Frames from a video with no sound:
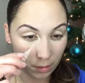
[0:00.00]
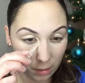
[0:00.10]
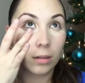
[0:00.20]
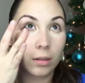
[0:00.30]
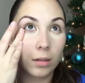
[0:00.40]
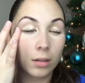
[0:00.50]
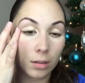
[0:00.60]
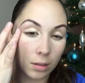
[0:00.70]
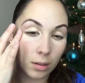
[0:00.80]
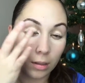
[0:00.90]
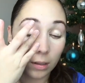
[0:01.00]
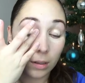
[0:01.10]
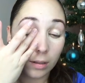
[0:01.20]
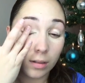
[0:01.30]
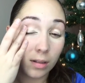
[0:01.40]

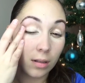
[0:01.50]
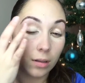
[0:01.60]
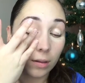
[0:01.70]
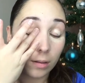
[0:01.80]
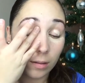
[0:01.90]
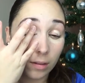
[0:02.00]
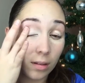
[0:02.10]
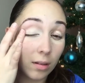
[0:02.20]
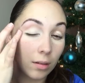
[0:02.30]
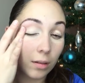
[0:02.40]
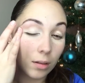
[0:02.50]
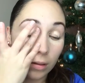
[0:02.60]
No one is speaking in this clip.